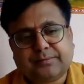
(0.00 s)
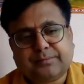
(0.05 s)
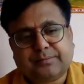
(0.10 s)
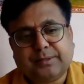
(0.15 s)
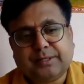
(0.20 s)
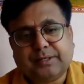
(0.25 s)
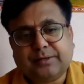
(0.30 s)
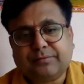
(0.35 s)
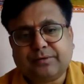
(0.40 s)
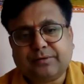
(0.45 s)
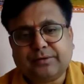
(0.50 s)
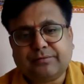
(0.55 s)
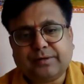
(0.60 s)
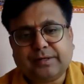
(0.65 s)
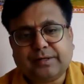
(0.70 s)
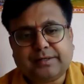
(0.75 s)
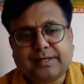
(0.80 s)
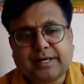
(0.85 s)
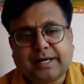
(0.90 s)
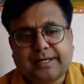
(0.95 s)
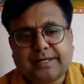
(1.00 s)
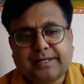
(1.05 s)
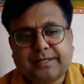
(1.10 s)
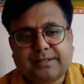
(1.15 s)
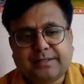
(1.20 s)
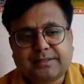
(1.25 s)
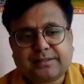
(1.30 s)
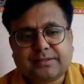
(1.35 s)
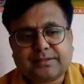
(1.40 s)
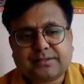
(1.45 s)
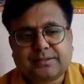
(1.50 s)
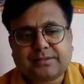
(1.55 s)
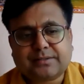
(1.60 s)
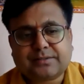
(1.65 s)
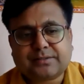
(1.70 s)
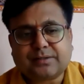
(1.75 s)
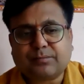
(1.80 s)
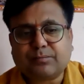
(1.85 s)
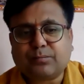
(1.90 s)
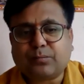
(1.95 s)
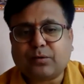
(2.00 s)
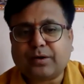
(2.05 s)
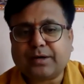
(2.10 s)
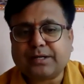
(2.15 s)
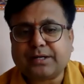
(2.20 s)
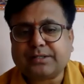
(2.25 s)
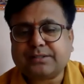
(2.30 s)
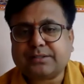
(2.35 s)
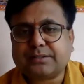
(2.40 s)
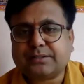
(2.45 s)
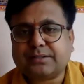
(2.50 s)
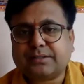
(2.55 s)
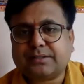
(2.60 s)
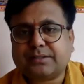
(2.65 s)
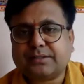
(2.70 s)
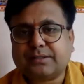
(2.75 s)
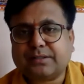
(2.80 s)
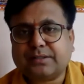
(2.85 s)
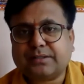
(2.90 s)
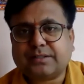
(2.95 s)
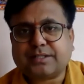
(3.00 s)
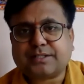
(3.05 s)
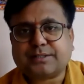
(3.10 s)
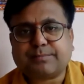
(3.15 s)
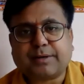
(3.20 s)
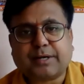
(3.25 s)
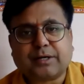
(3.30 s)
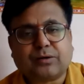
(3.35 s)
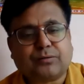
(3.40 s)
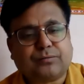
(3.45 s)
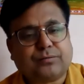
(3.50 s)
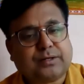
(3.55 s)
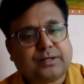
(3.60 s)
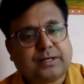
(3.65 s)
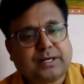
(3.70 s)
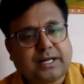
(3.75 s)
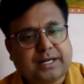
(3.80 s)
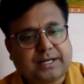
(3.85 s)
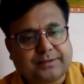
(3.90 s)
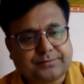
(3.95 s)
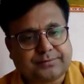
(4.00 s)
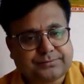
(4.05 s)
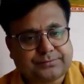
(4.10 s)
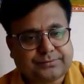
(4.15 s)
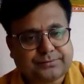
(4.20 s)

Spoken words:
beloved will die some point in the span of her life.